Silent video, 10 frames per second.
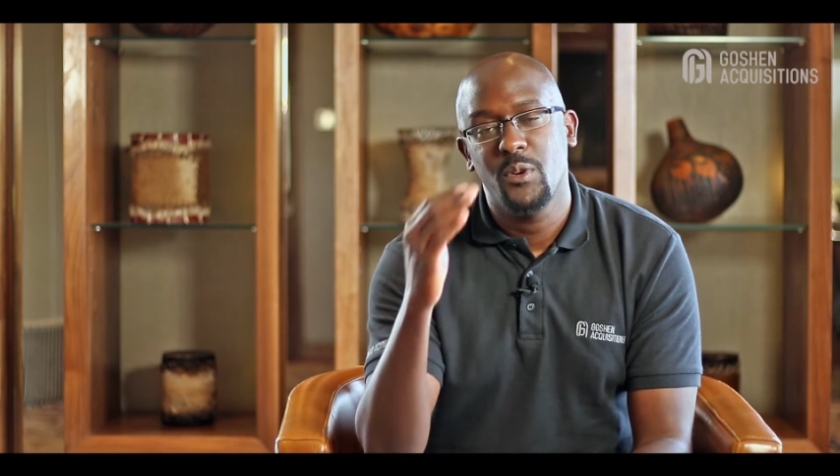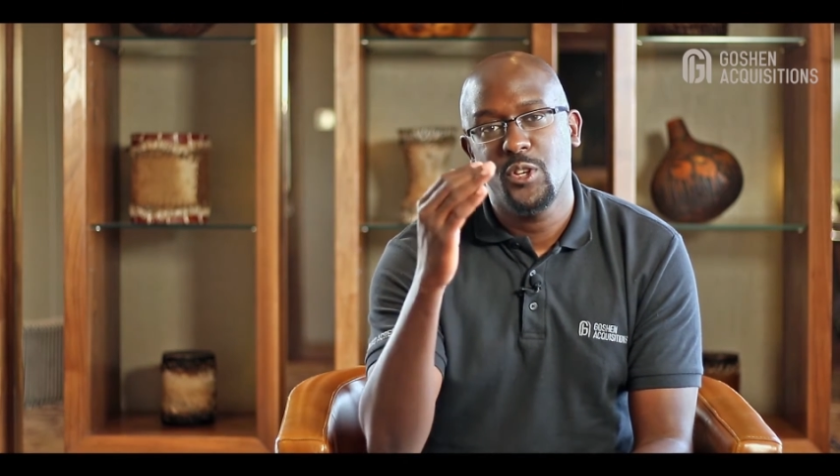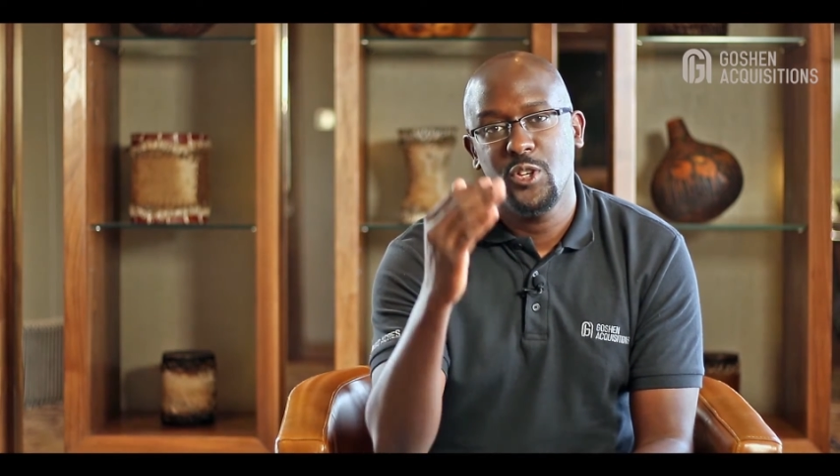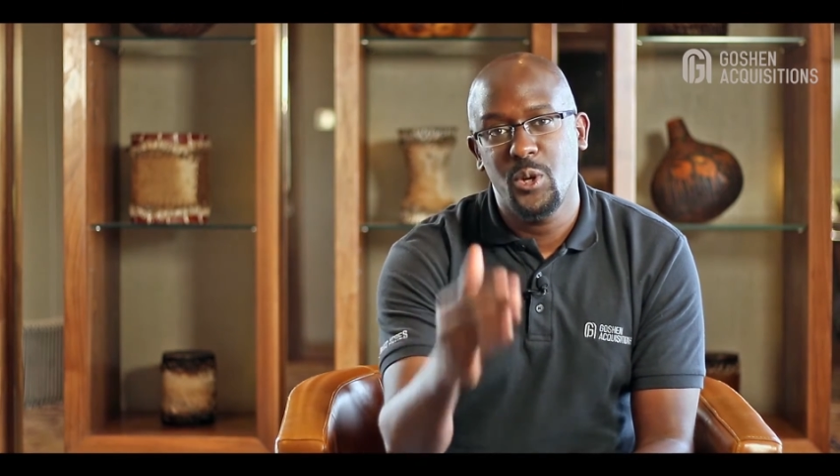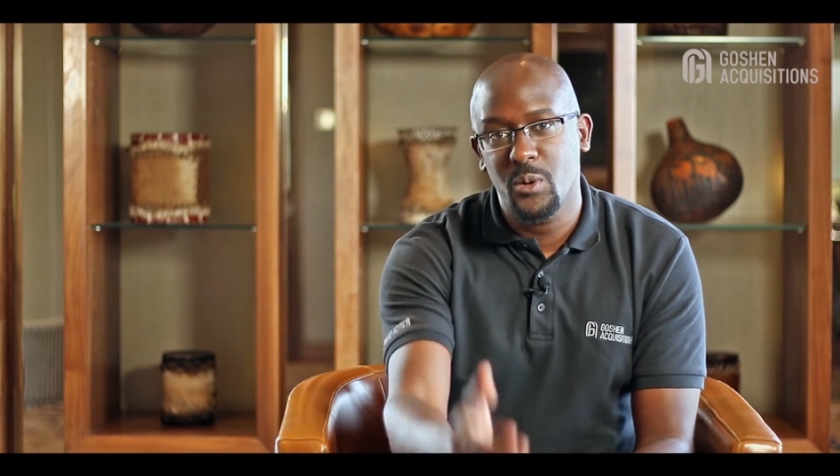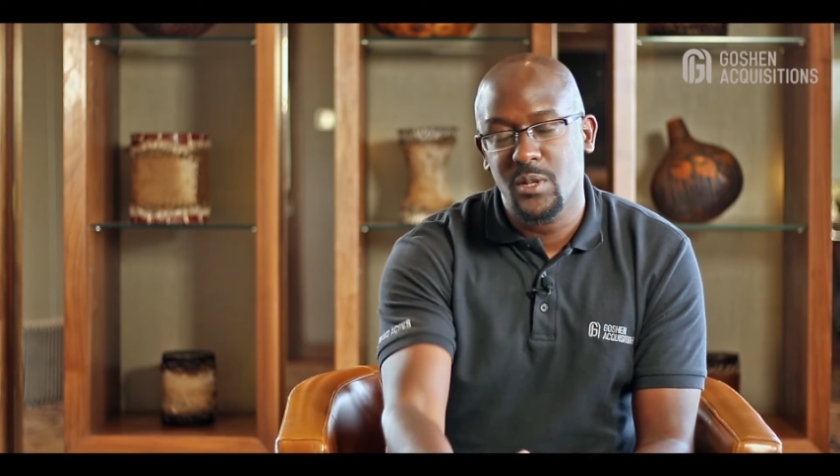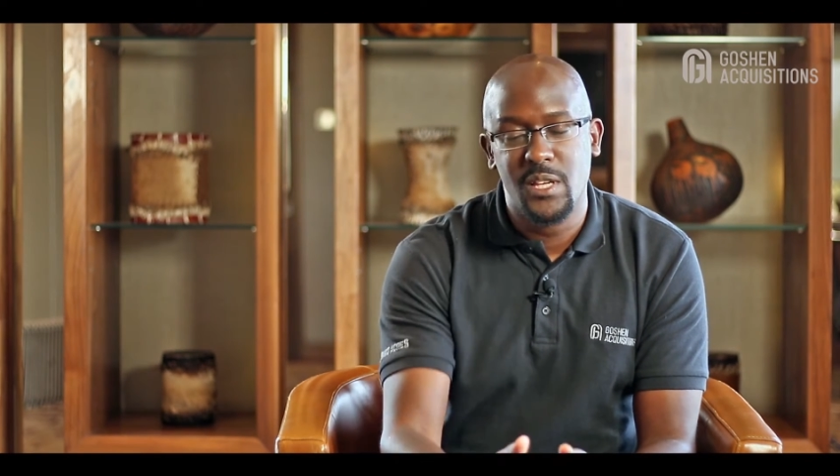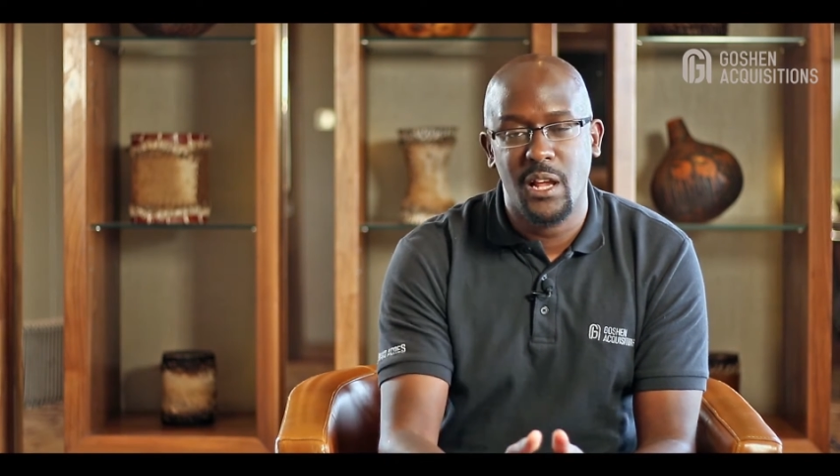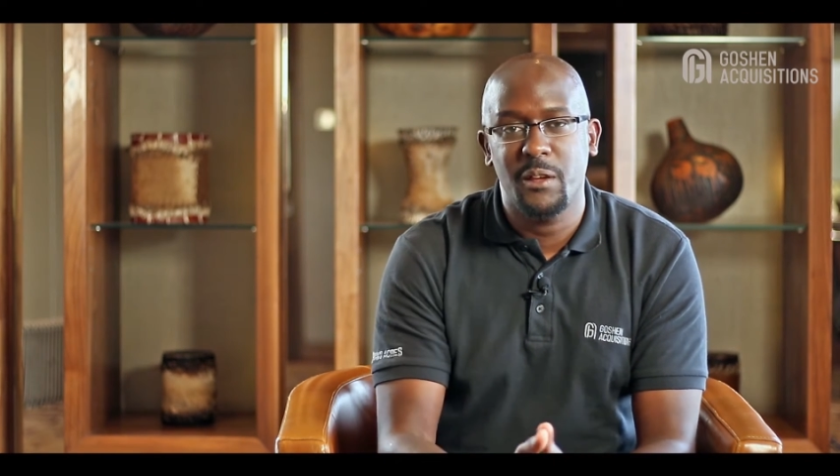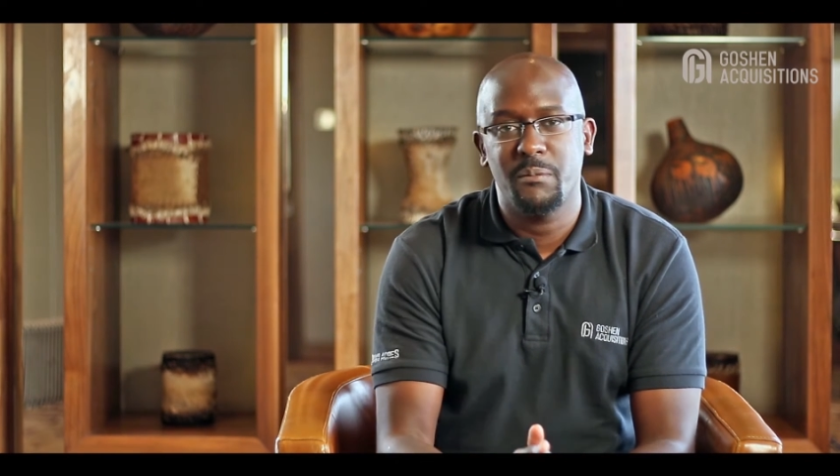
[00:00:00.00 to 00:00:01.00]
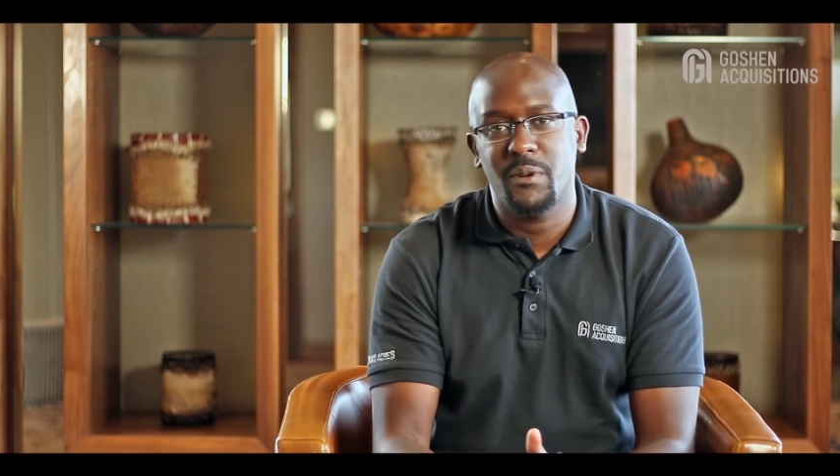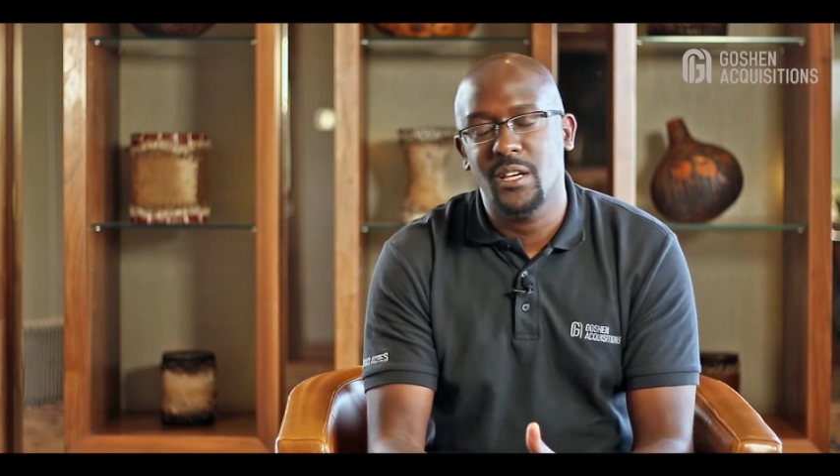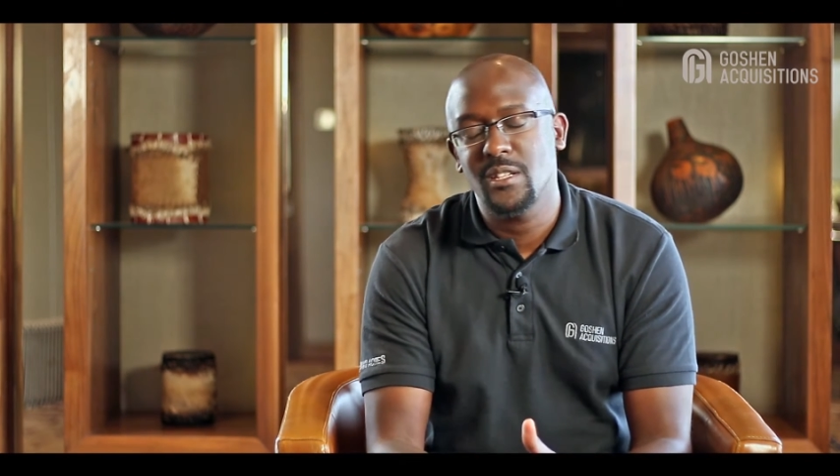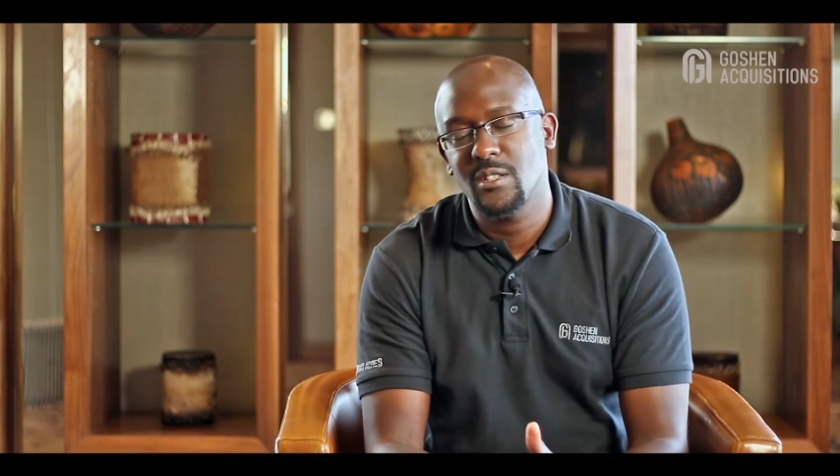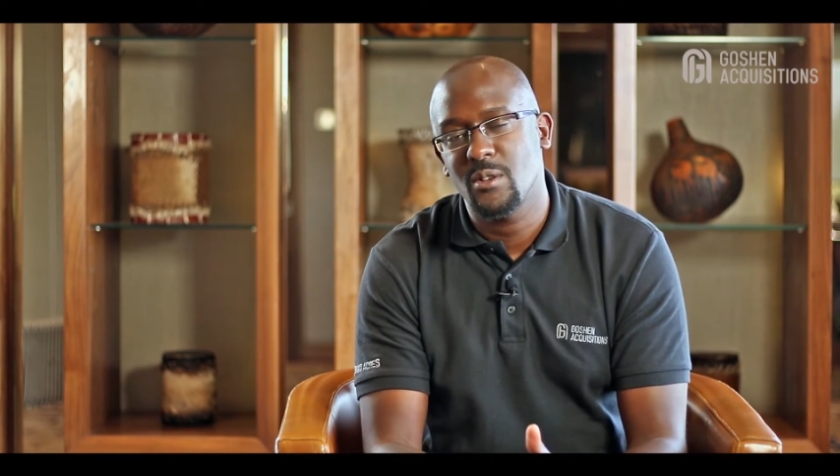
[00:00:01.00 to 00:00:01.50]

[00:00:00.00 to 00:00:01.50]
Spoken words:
your selling price,